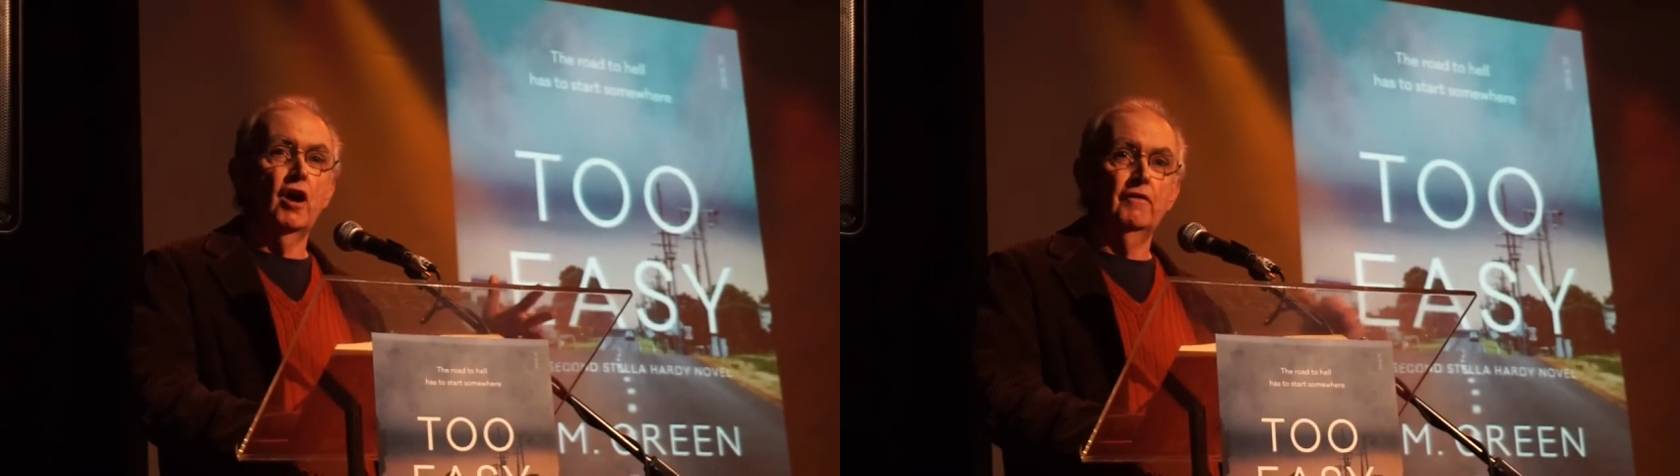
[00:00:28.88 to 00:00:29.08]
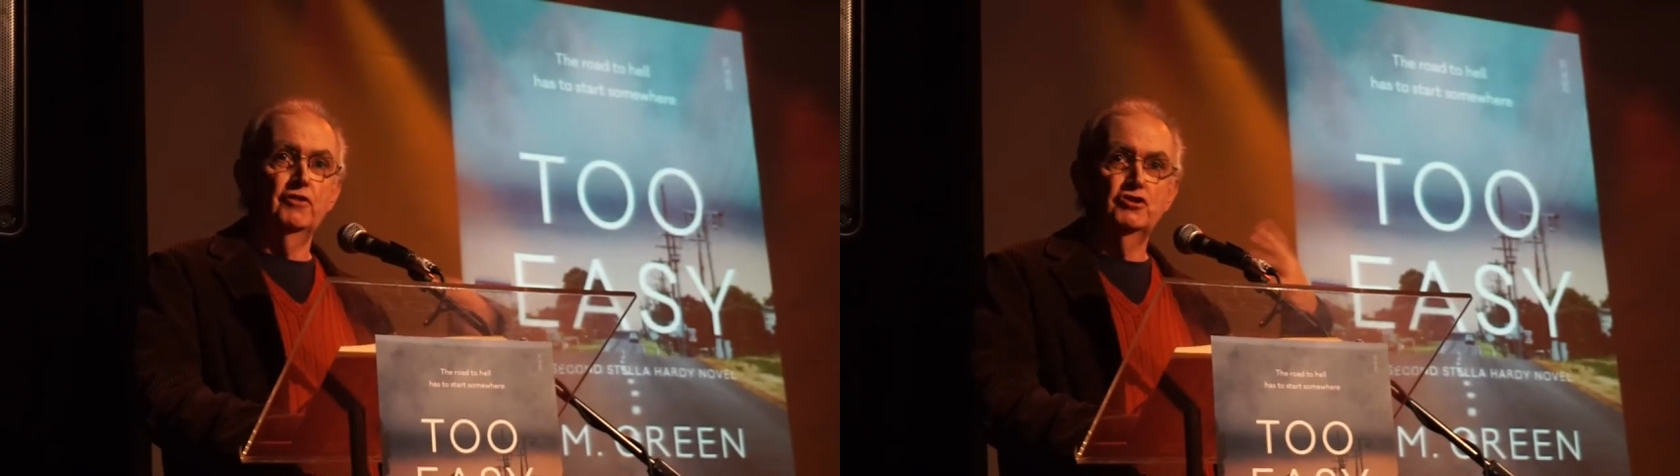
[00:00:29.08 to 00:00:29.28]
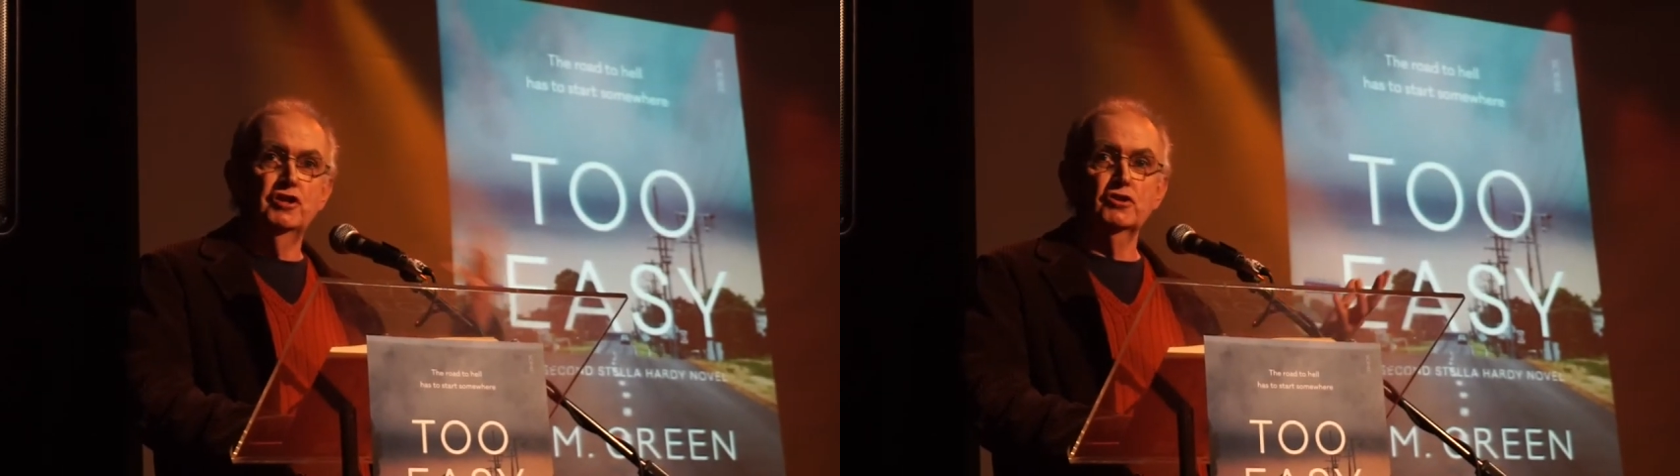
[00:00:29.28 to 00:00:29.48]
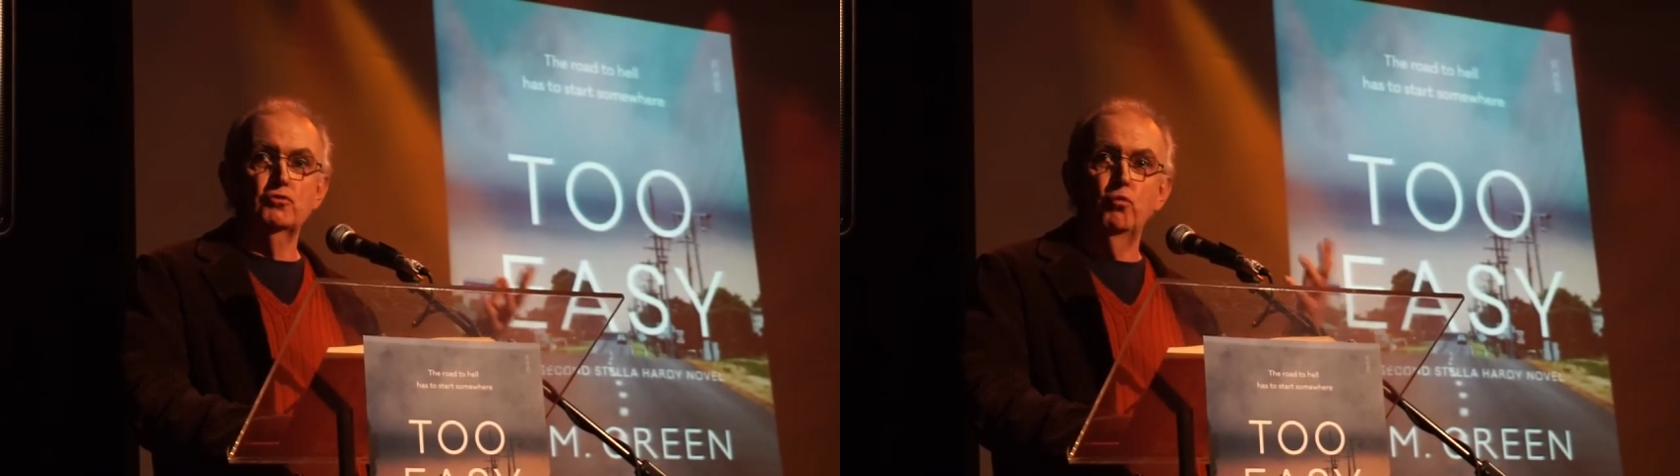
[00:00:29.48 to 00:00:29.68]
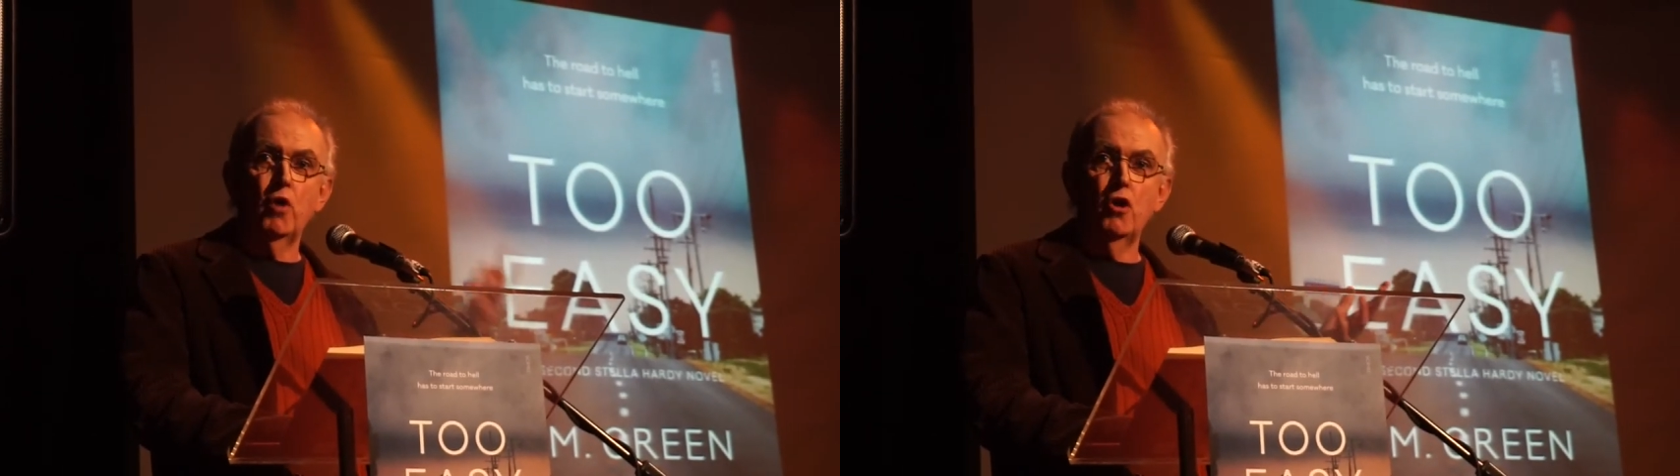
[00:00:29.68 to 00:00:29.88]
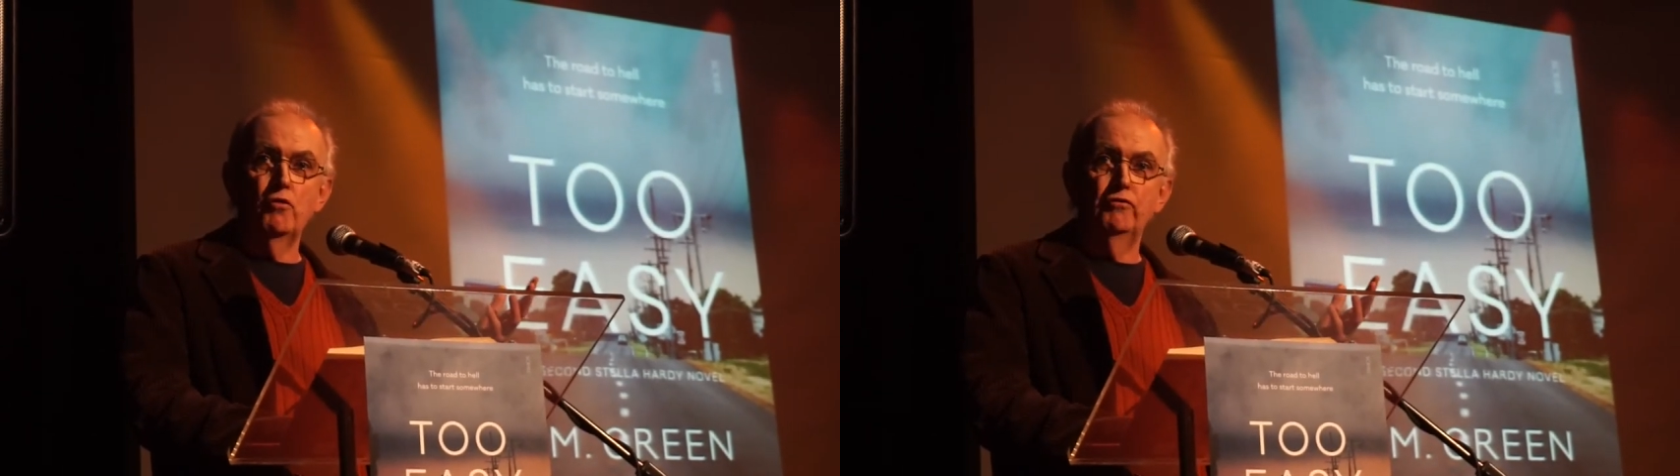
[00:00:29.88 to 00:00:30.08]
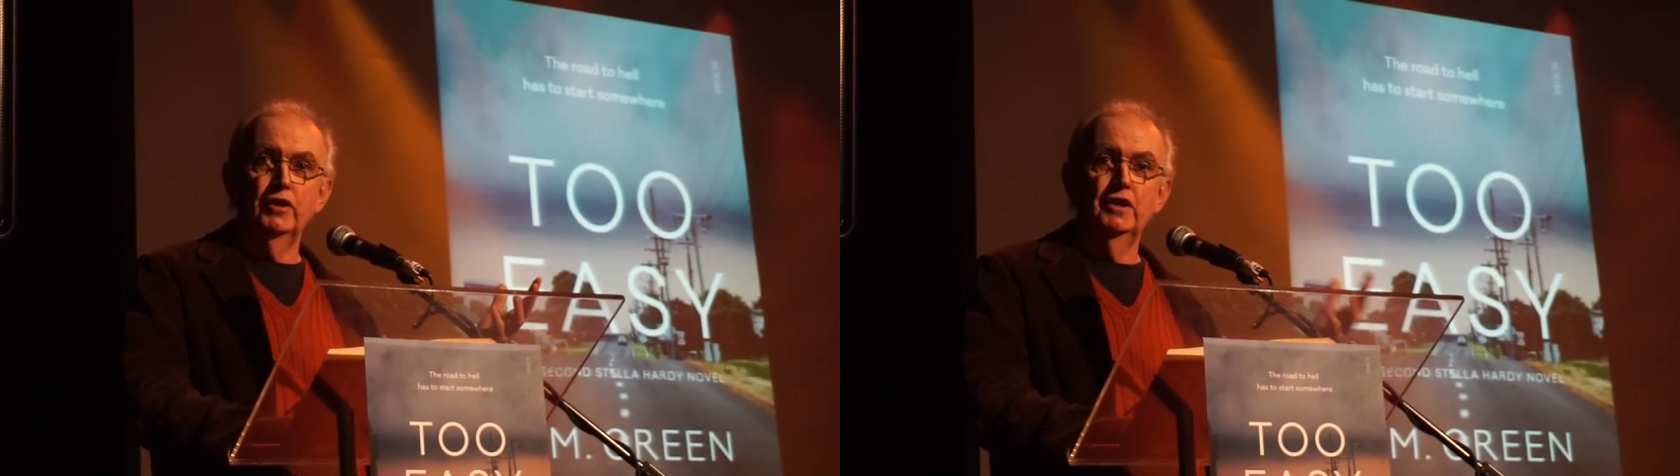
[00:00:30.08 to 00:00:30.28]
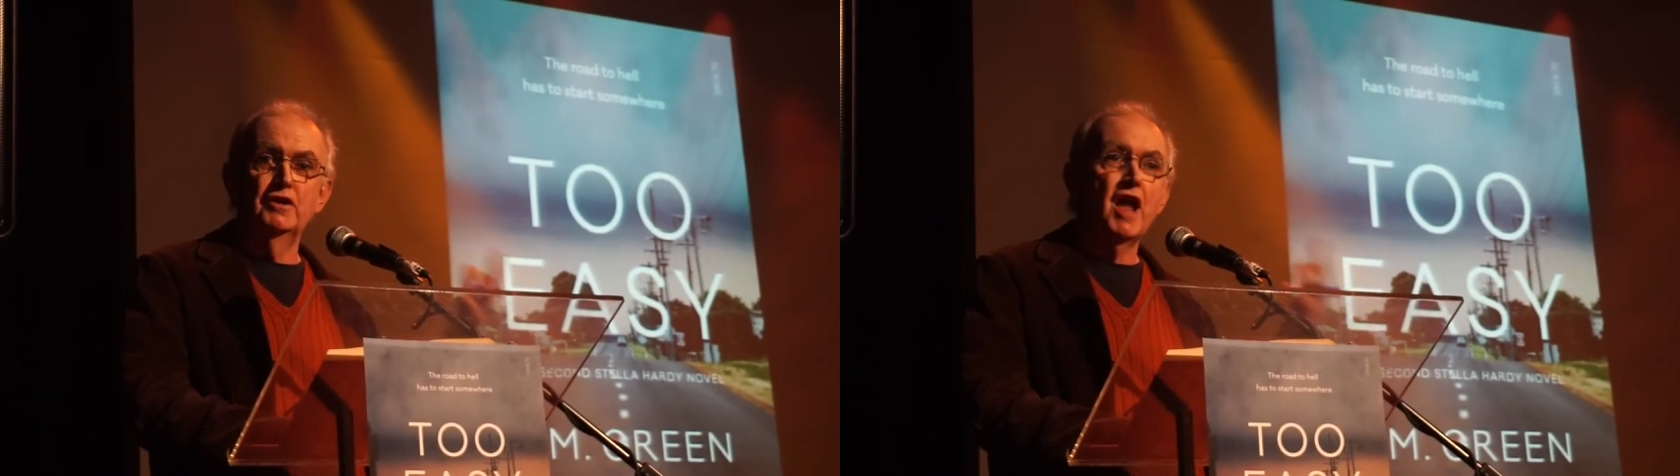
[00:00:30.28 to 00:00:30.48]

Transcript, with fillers: life is just woven